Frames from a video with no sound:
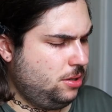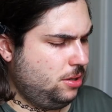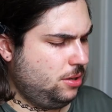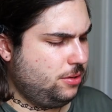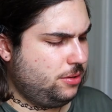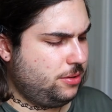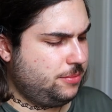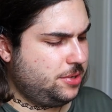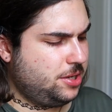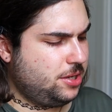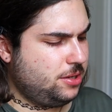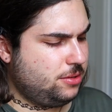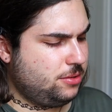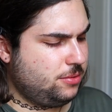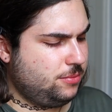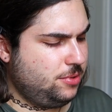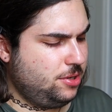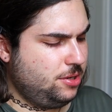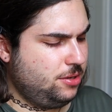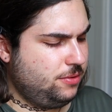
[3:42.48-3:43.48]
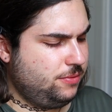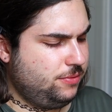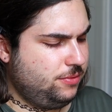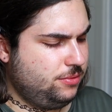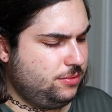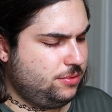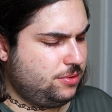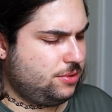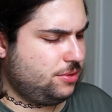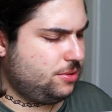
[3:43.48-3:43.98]
Hang on, I might get some
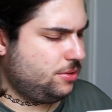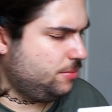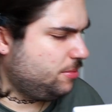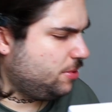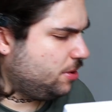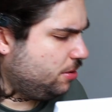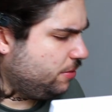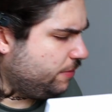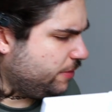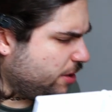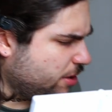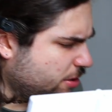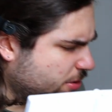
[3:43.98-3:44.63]
earphones because I'm kind of